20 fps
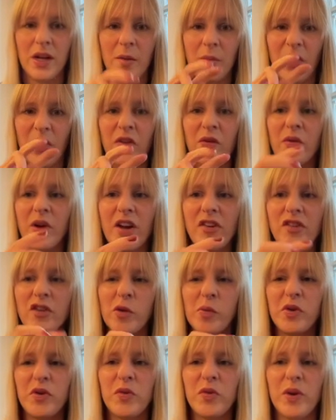But the
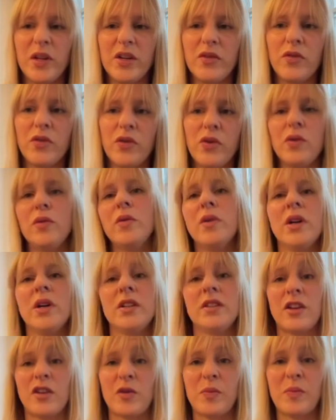ratio between the two
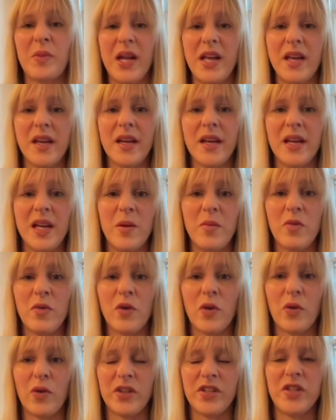does play a key
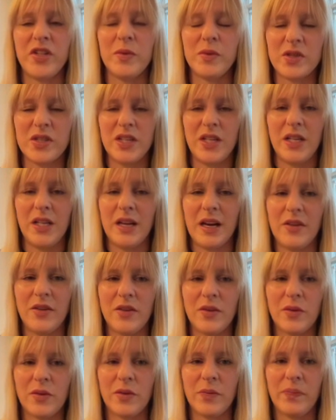role, as you will see
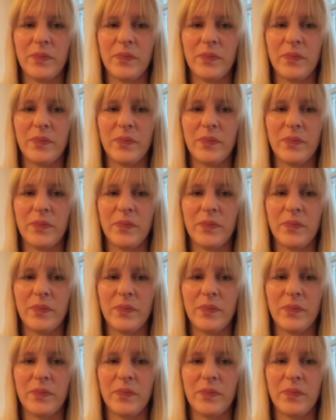later on.